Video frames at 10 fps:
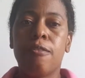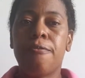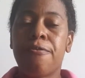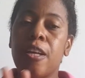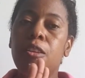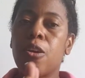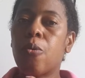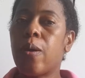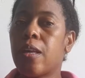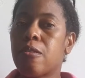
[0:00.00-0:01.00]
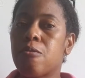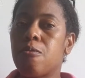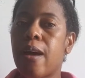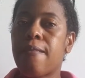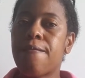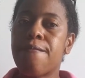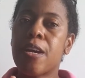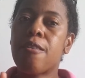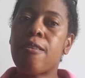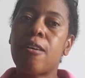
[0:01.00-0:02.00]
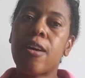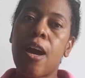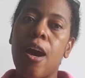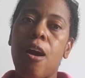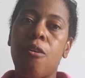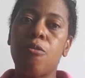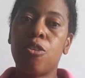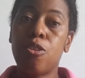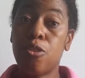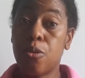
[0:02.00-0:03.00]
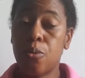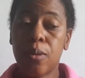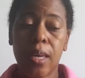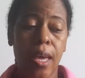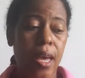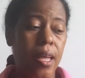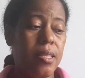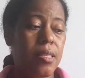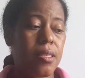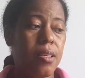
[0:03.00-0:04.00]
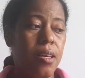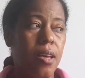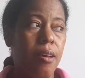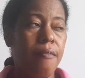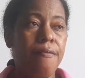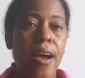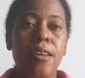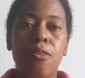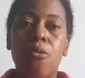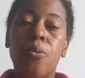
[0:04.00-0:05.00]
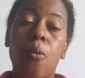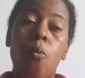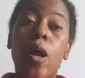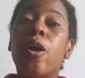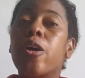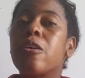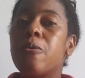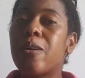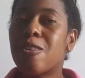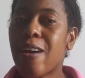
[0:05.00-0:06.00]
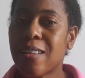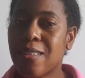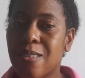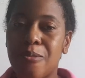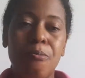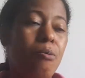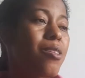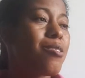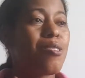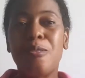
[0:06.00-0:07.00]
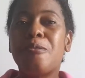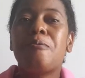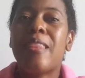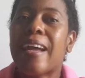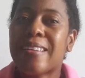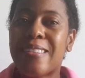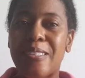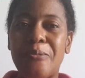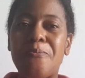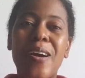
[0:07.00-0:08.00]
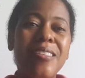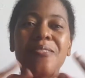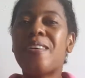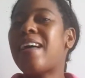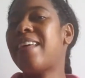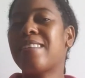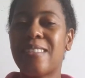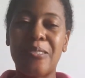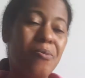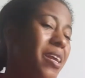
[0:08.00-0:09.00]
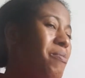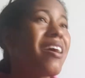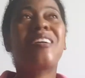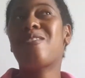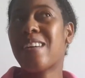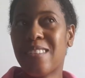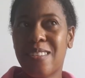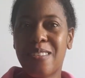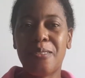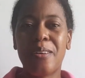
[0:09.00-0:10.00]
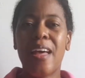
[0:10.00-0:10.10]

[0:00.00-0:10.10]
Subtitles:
feel your way through and figure out how you can find your own way. What are you attracted to? What do you like to do? What do I like to do? What am I attracted to?